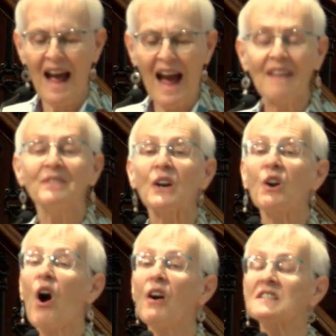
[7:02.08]
And the
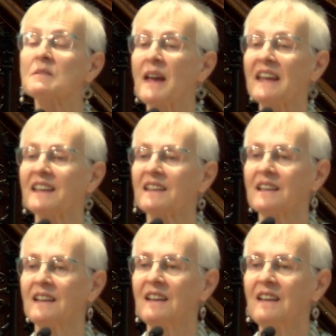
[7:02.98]
cosmic,
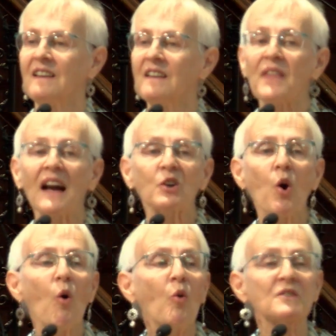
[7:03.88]
that
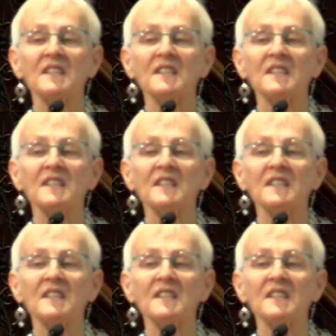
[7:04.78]
calls